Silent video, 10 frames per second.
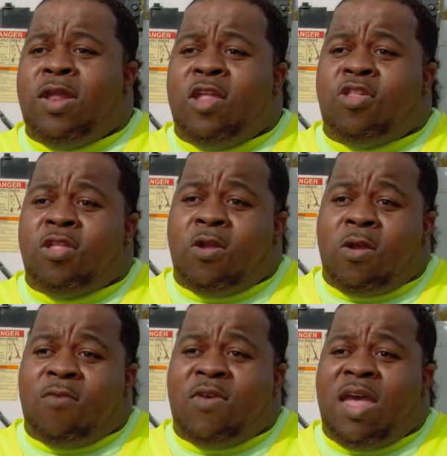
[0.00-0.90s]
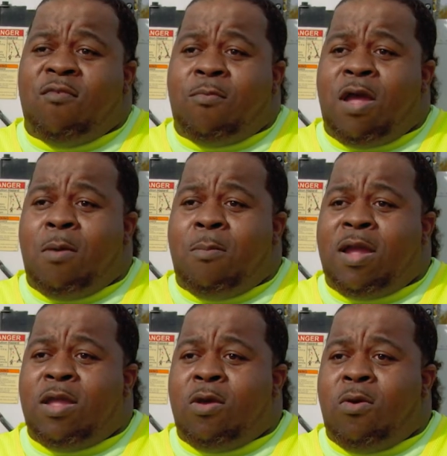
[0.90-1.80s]
to engineering if I have a problem.
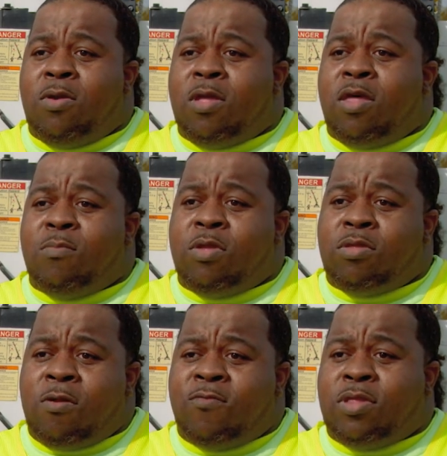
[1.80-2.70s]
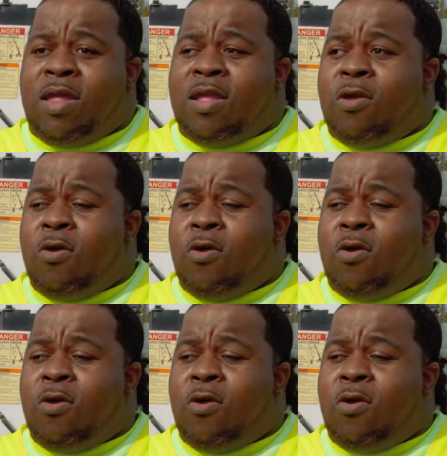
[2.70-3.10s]
I can go to customer service. I can